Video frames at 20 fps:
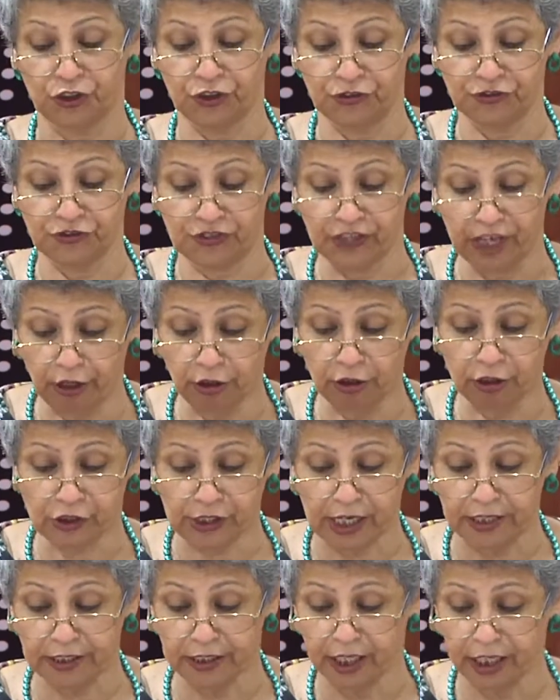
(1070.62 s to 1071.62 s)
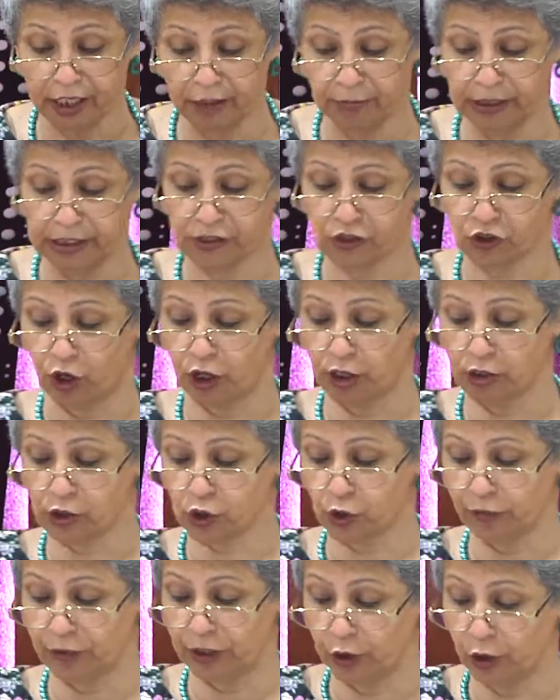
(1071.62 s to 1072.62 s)
Zeus and Hermes
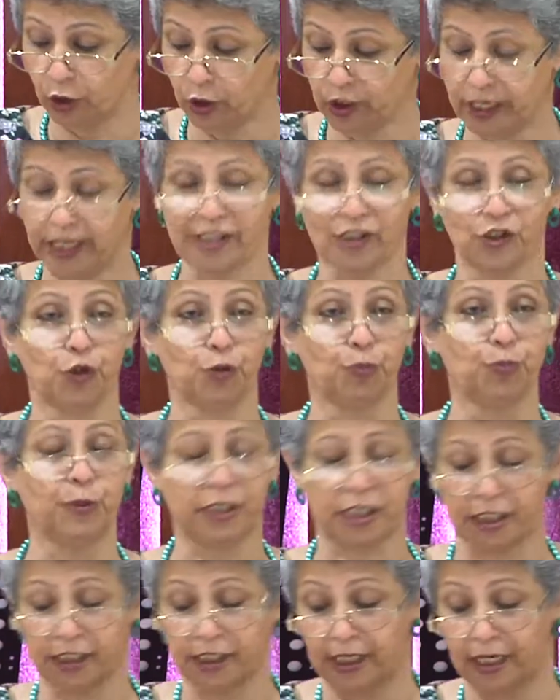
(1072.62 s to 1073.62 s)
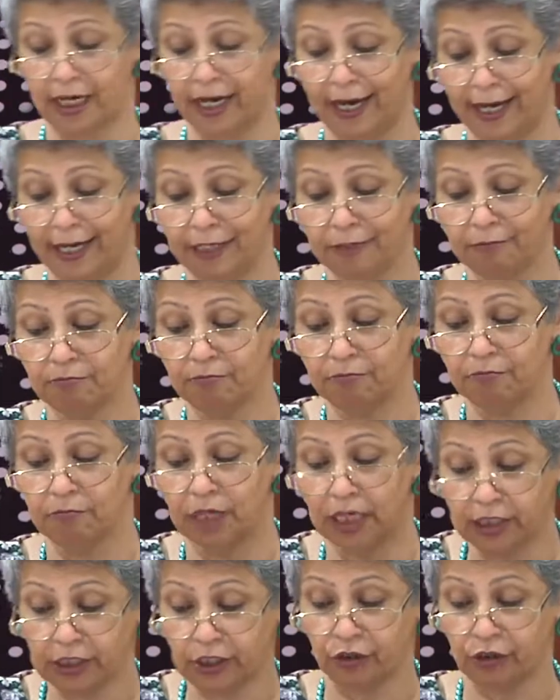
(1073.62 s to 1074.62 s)
also were known as Jupiter and
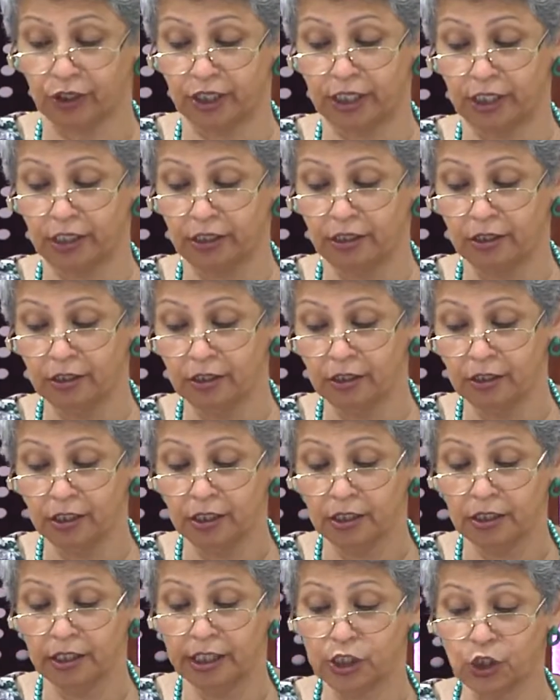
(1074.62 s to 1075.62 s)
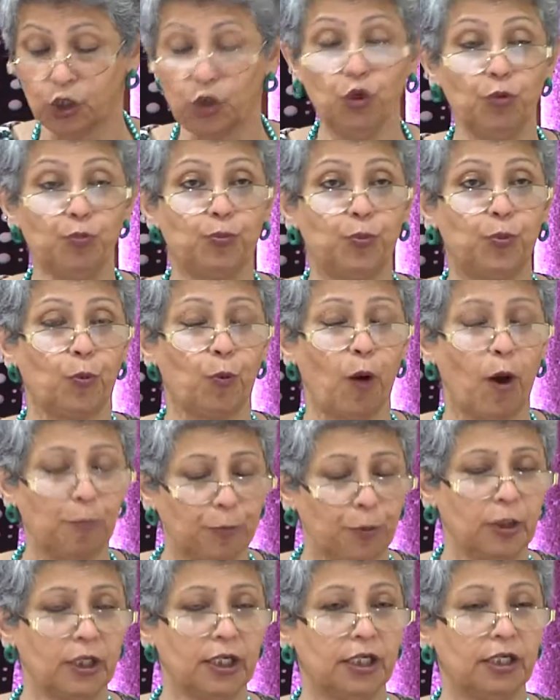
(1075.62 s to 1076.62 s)
Mercury, the two
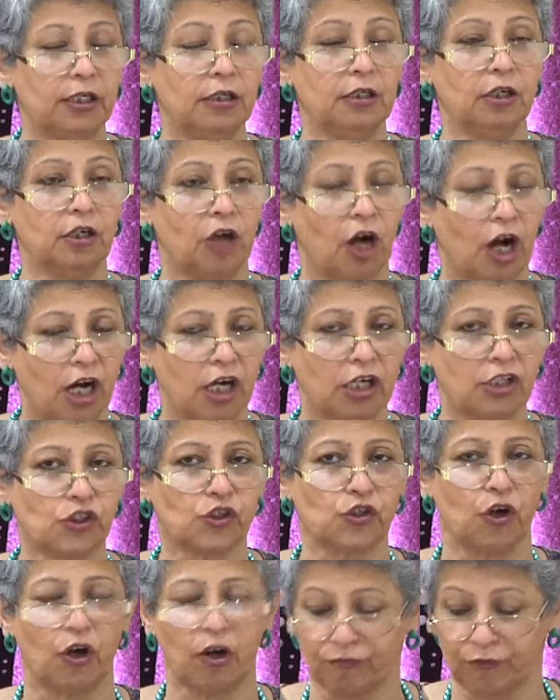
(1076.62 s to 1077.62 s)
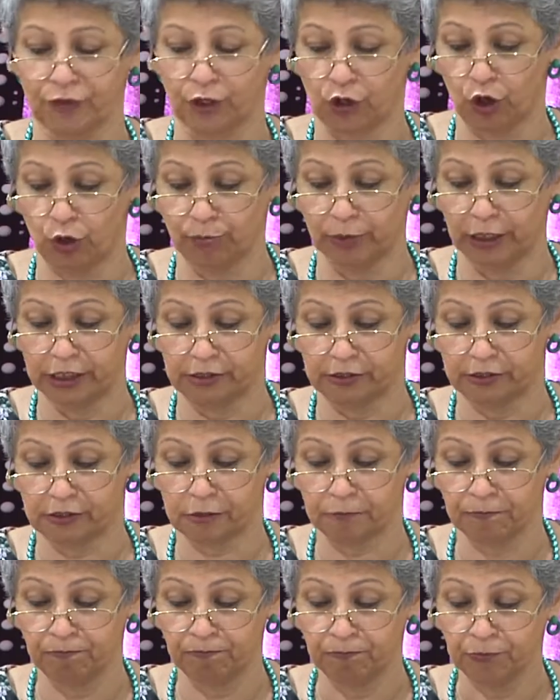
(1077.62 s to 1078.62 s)
popular gods of the Romans.
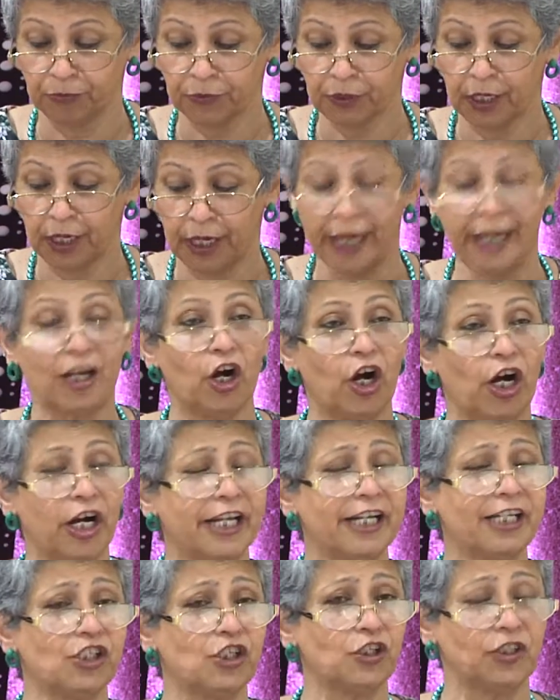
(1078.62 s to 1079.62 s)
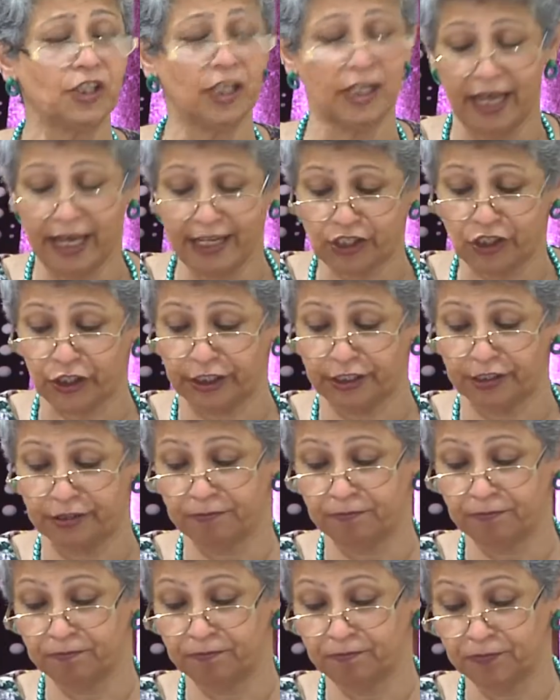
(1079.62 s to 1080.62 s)
According to the legend,
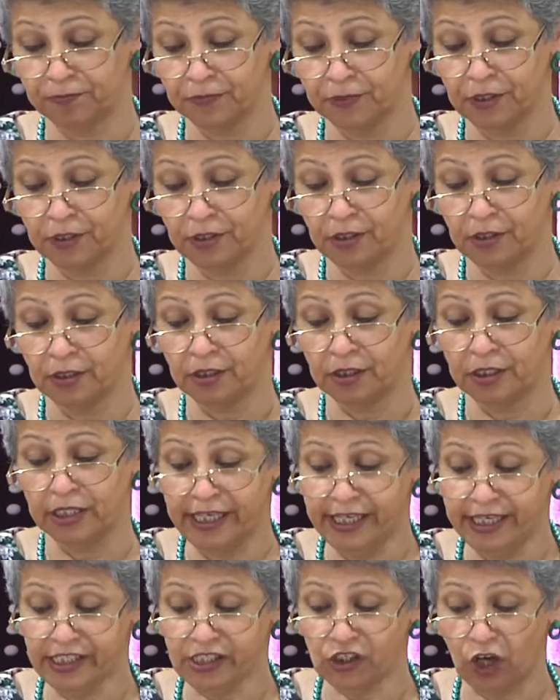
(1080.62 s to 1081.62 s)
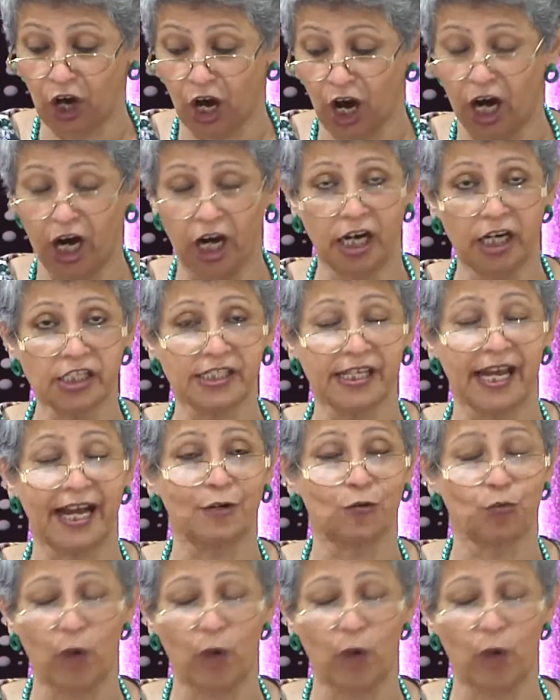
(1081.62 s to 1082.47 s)
these gods had